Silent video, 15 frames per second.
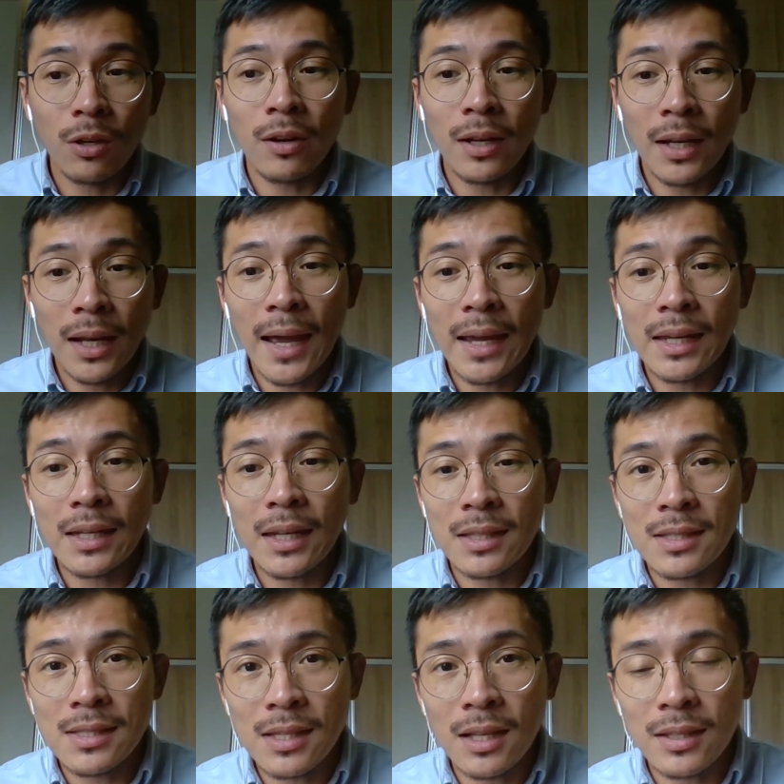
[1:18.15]
online
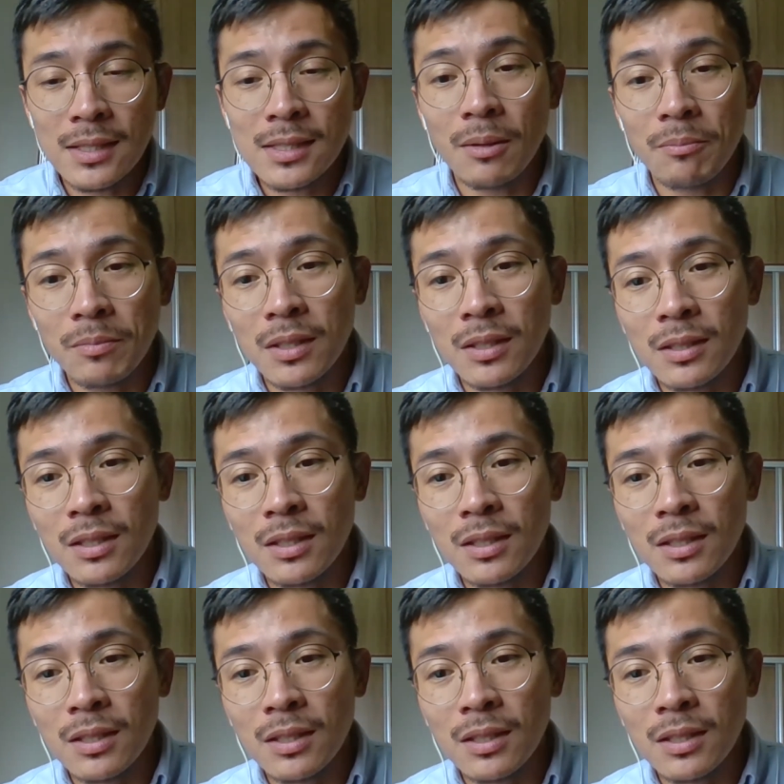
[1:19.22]
and selling something,